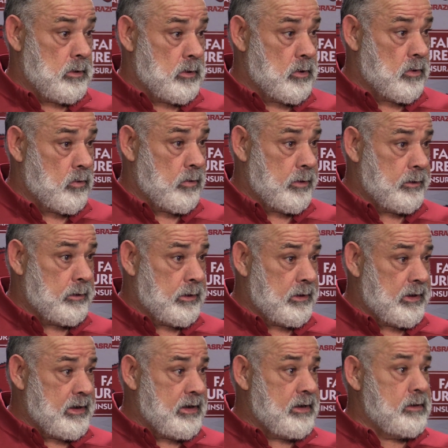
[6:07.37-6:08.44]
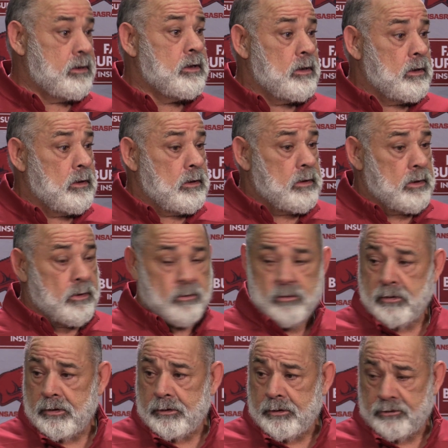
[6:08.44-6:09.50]
You know, and he, you know,
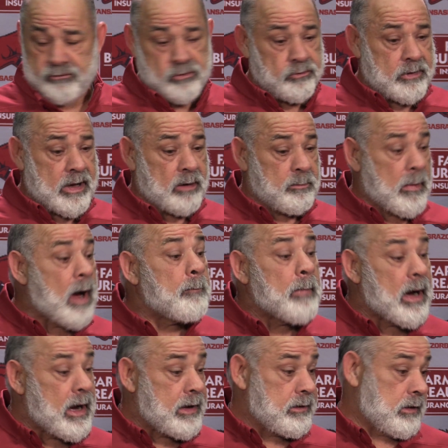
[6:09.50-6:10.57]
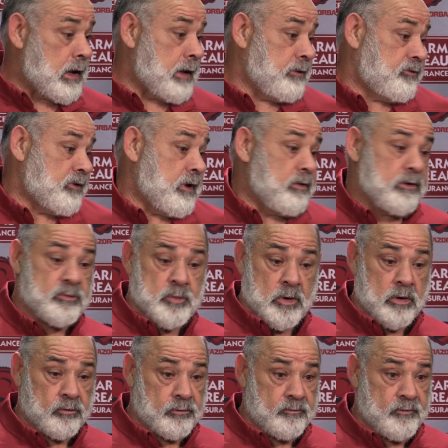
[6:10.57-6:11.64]
there's no doubt in my mind, I can say this
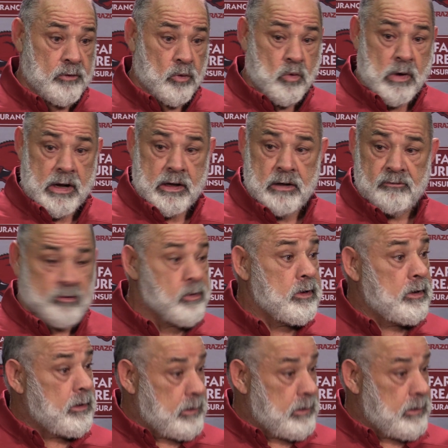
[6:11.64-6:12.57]
because I feel quite confident,